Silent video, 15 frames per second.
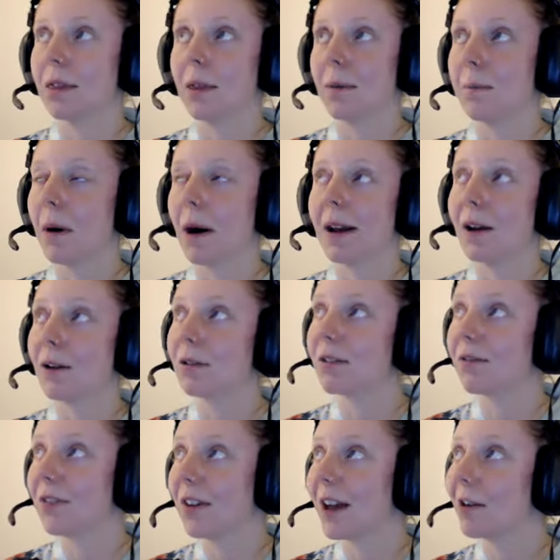The
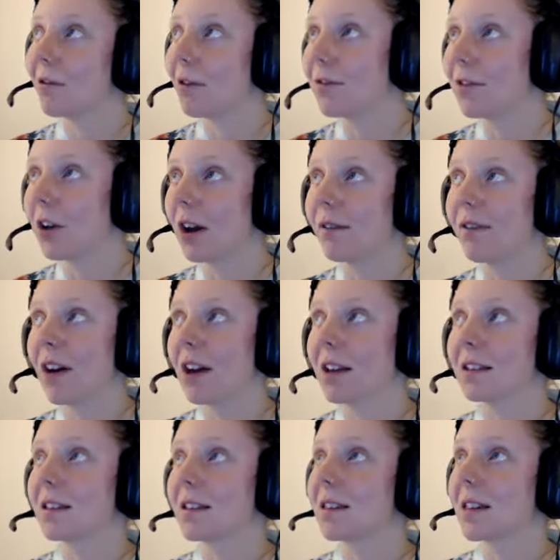biosphere of
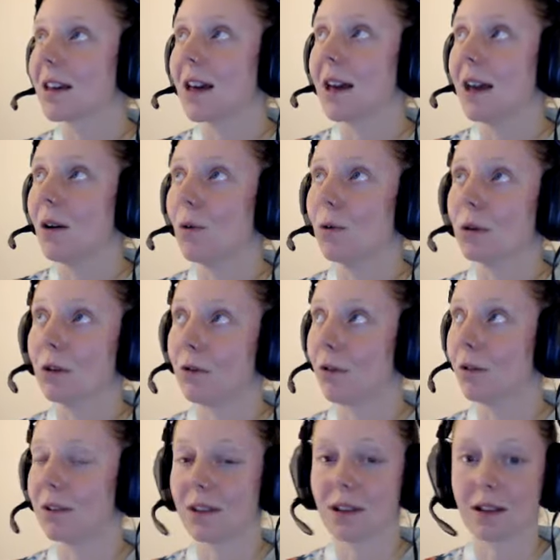diversity all
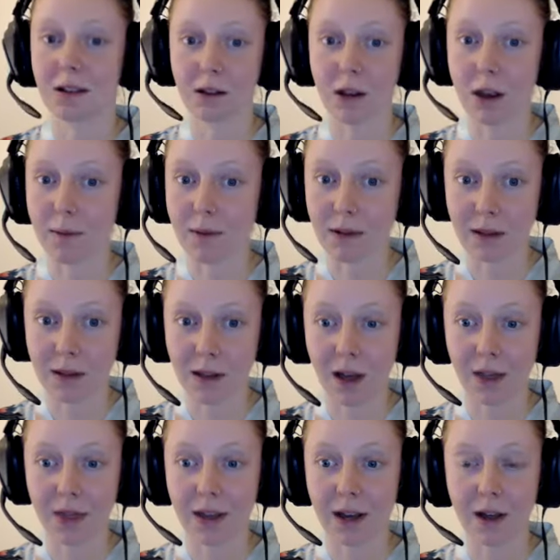across this globe is
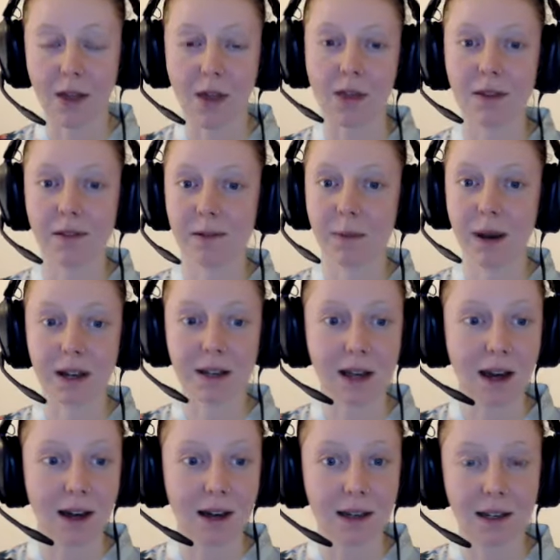nothing other than
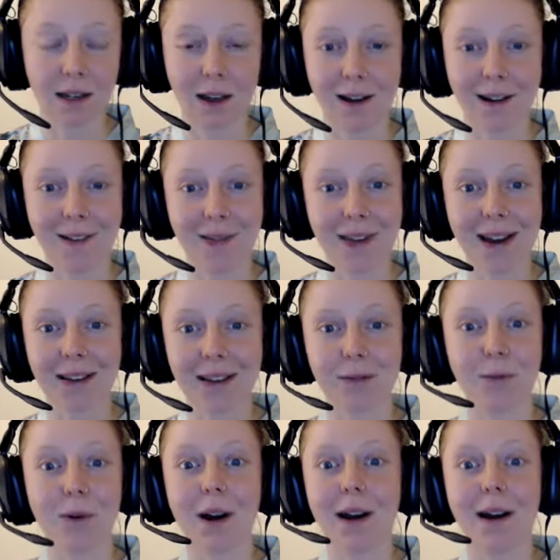spectacular. And that is
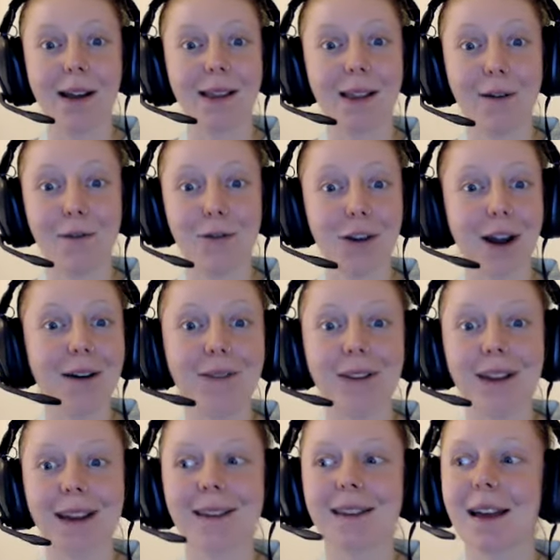why I love
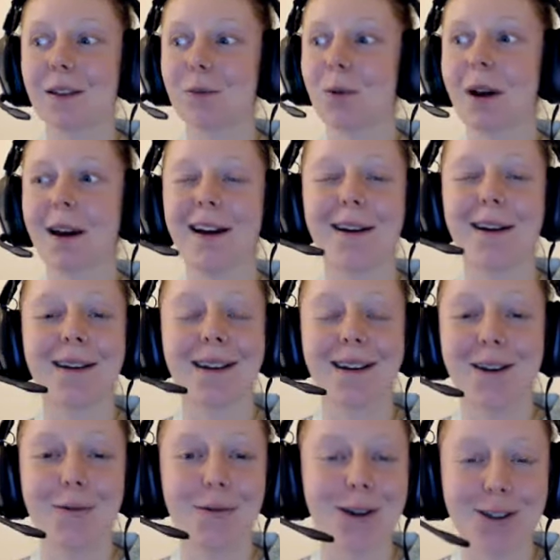traveling. That's why I
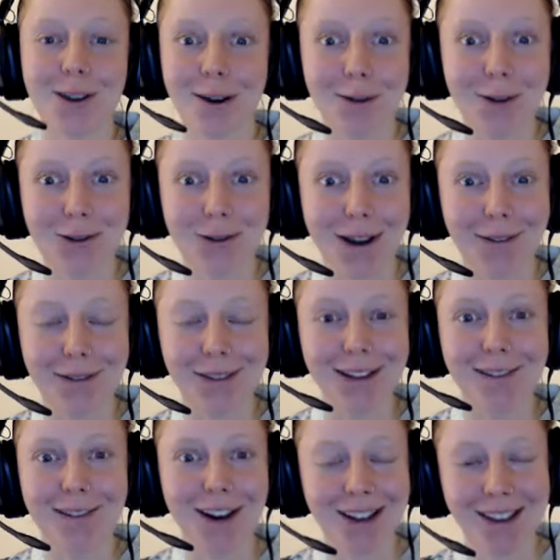wish I was
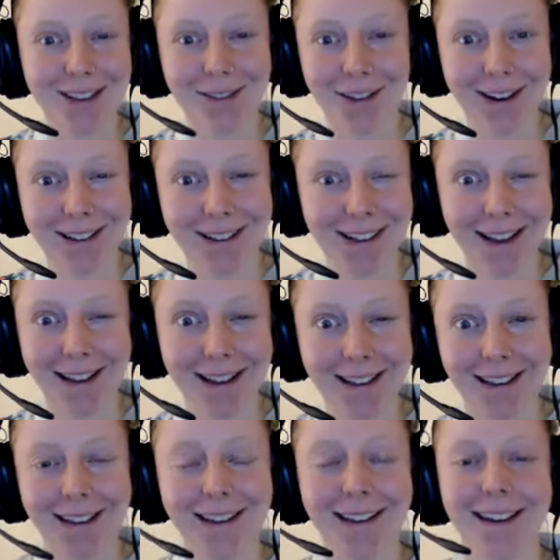traveling right this very
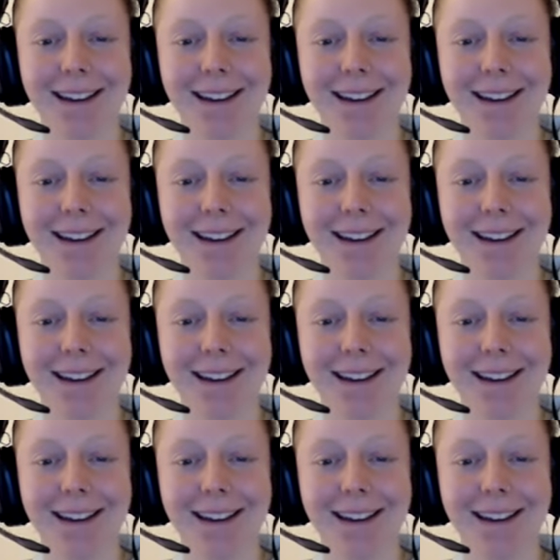second.